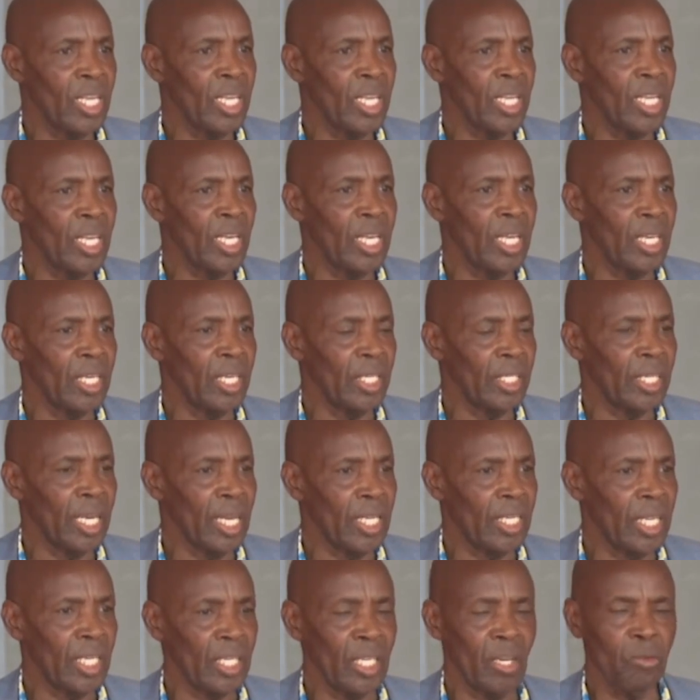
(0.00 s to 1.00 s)
in
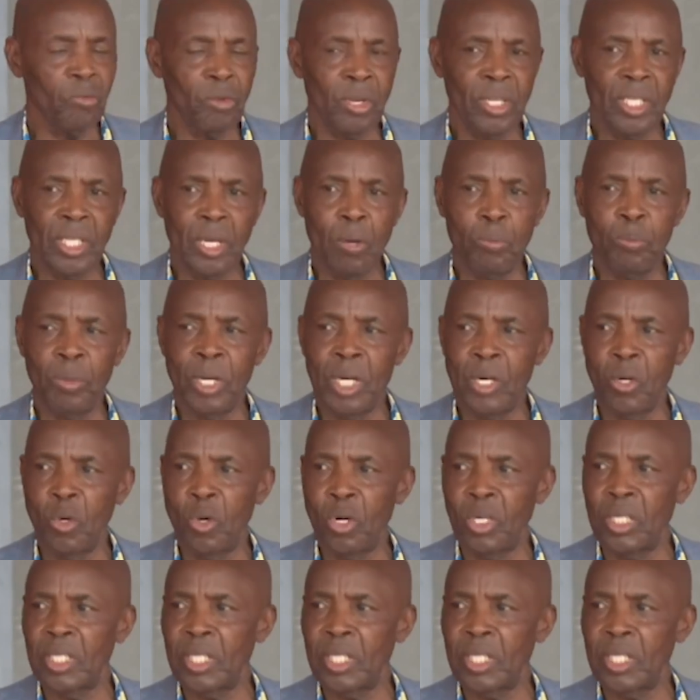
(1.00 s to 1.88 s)
Taita Taveta medical